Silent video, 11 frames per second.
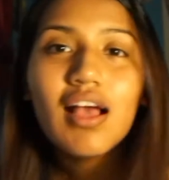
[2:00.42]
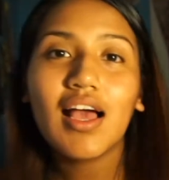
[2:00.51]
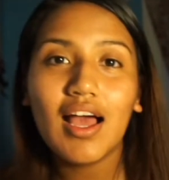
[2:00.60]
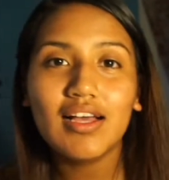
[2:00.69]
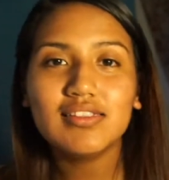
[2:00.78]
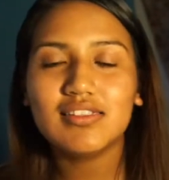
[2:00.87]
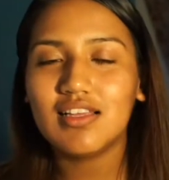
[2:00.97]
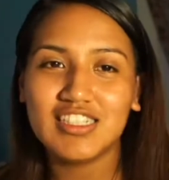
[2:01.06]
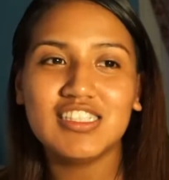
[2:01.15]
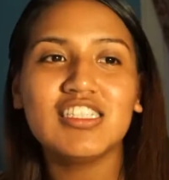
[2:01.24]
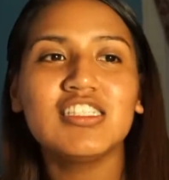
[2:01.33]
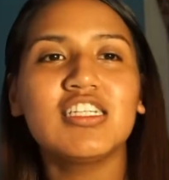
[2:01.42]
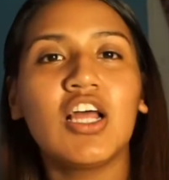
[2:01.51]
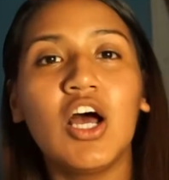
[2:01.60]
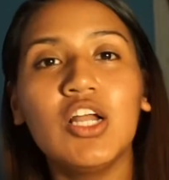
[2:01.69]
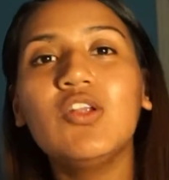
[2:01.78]
guys, this is
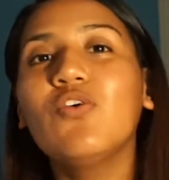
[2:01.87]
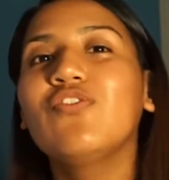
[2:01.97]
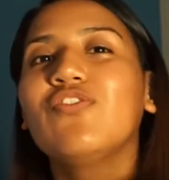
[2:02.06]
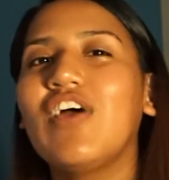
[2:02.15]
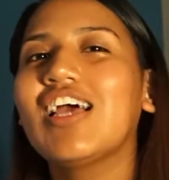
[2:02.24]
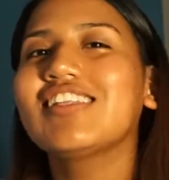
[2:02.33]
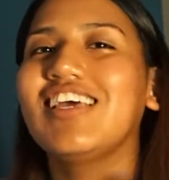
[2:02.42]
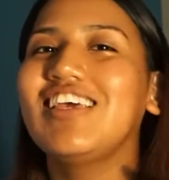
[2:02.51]
an unknown fact